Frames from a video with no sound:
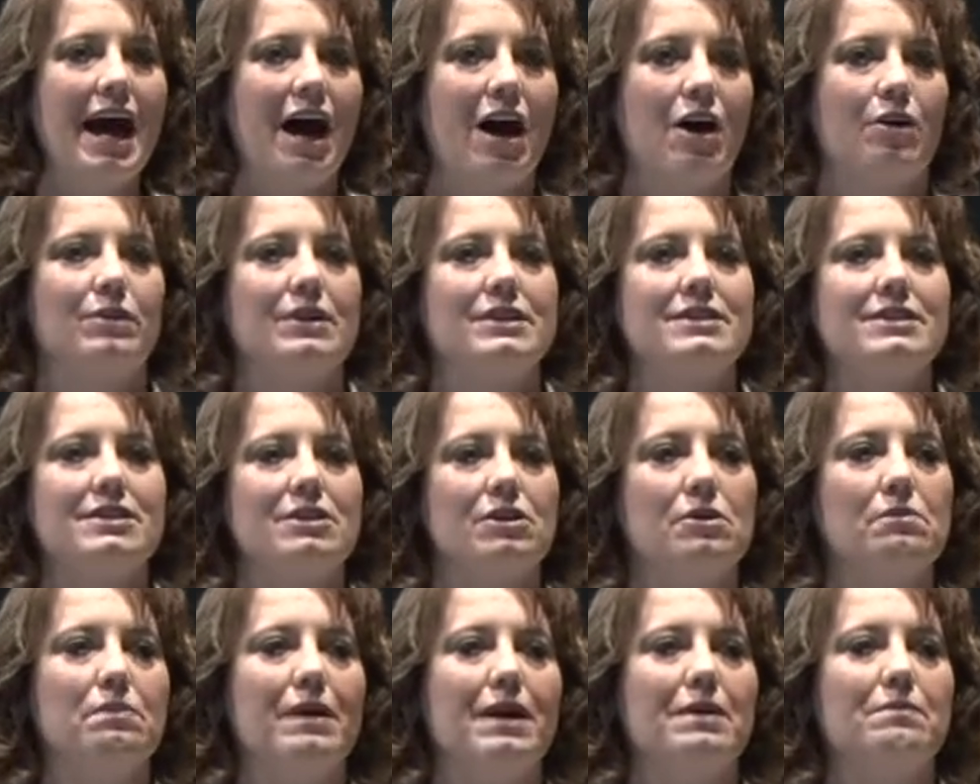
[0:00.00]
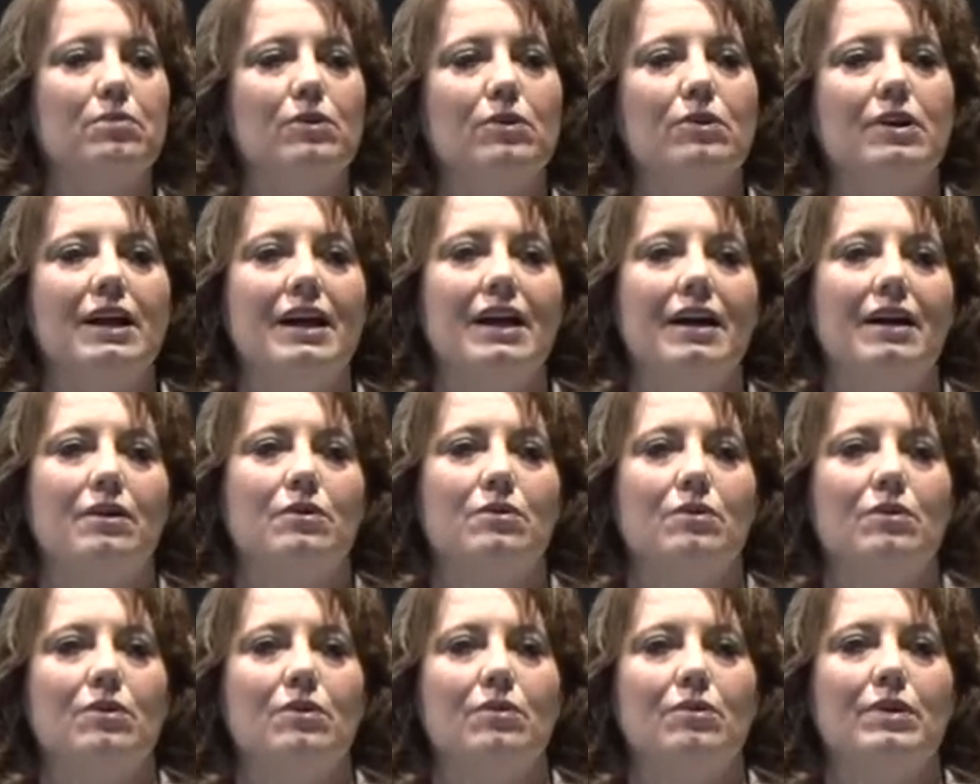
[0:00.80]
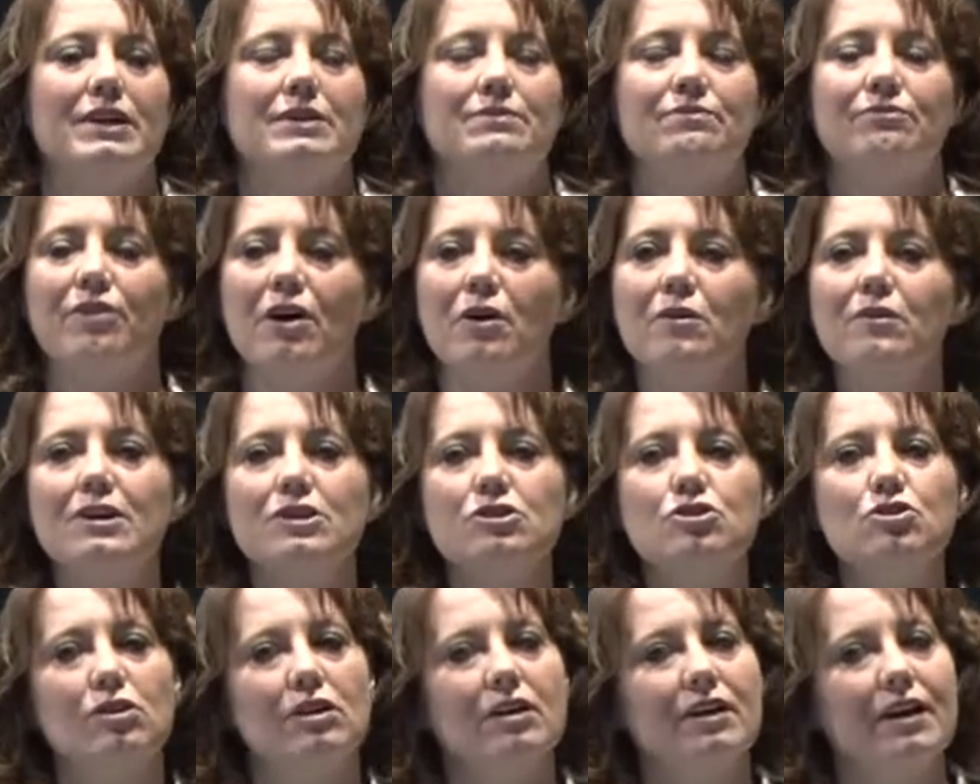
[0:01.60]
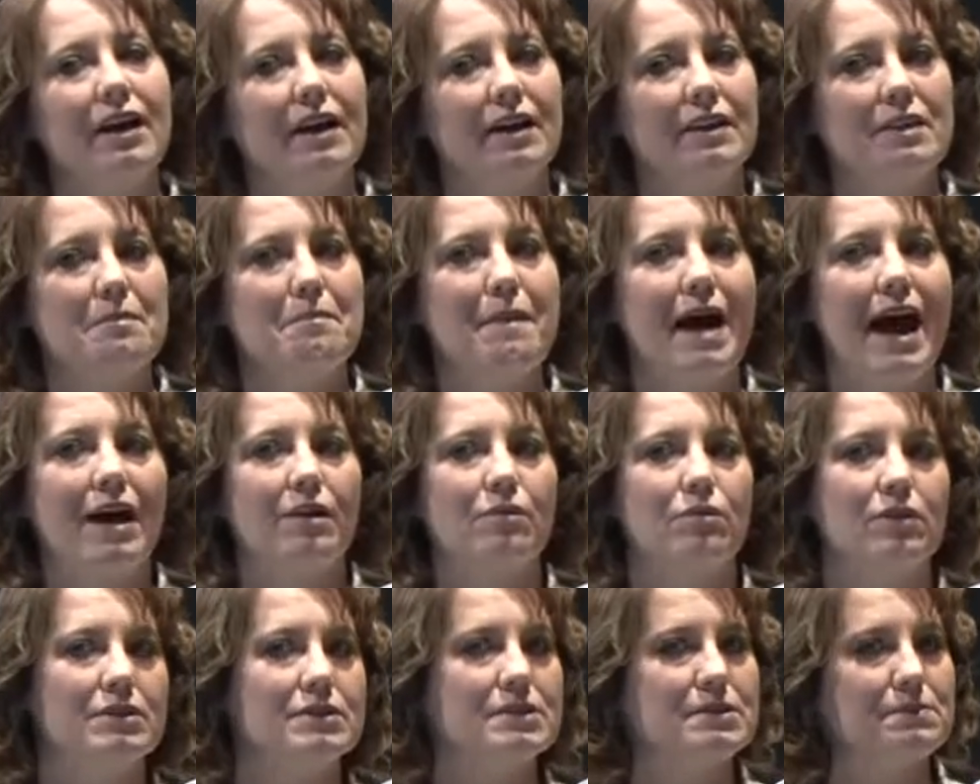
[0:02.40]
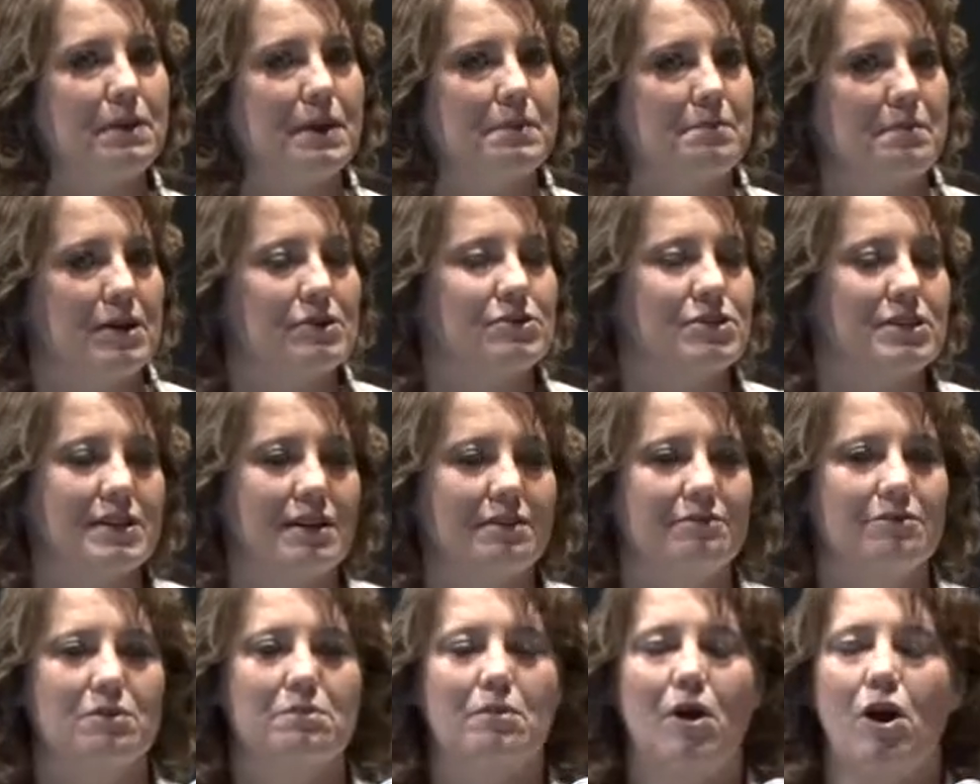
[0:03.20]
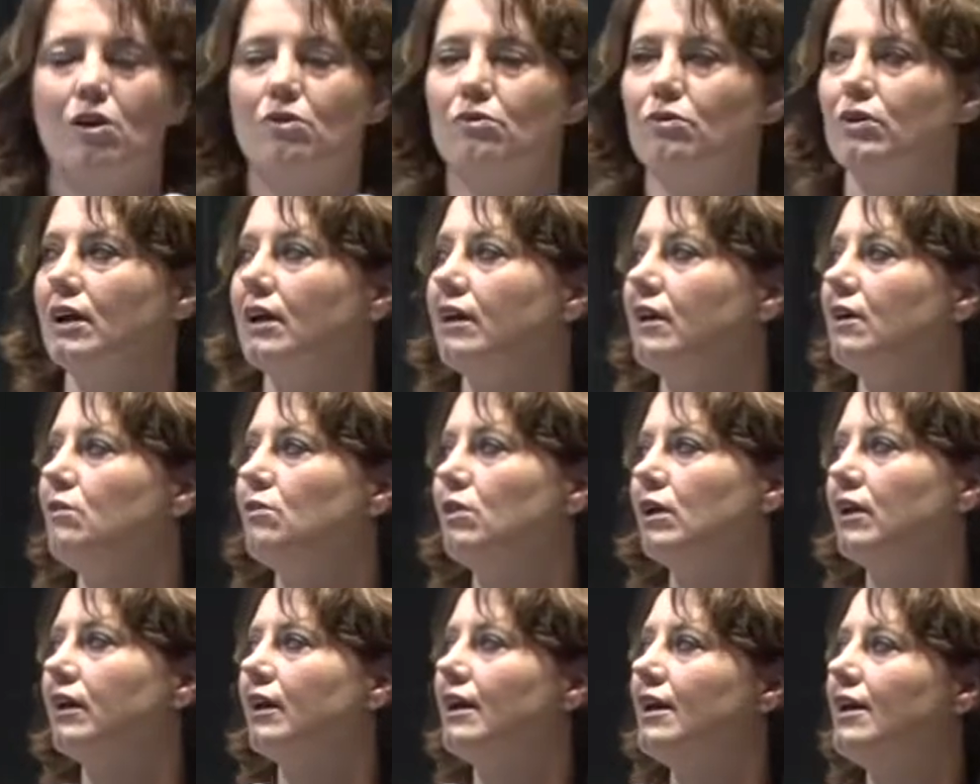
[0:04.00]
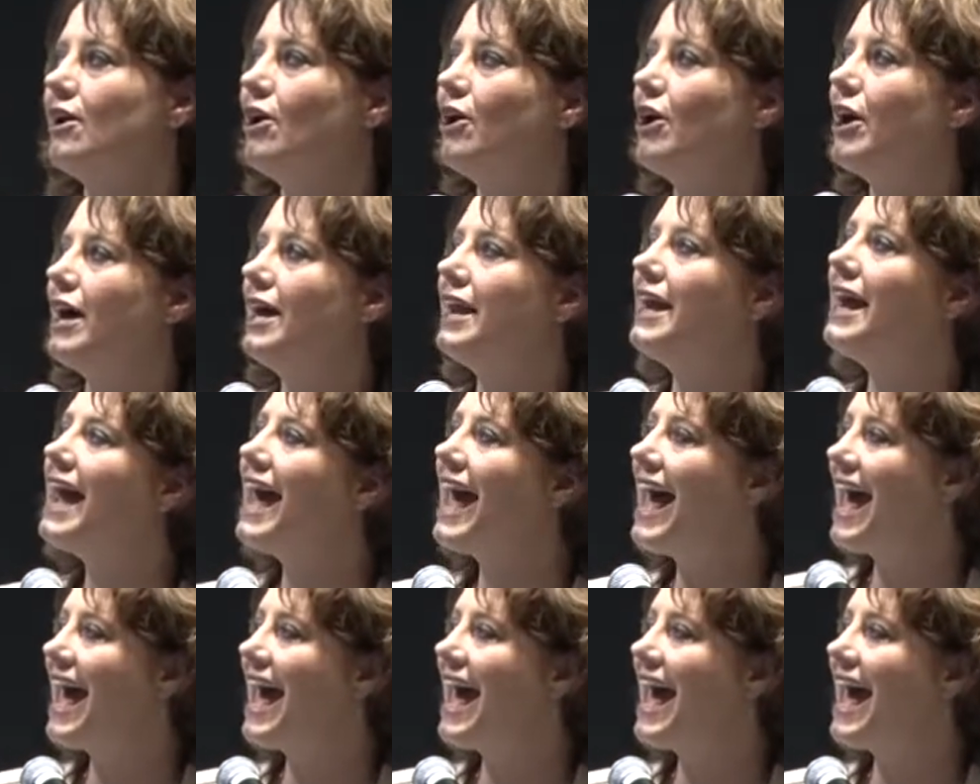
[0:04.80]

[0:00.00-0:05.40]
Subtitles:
I always tell people, you know, we focus really on the bad ones, but most of them are really, really good.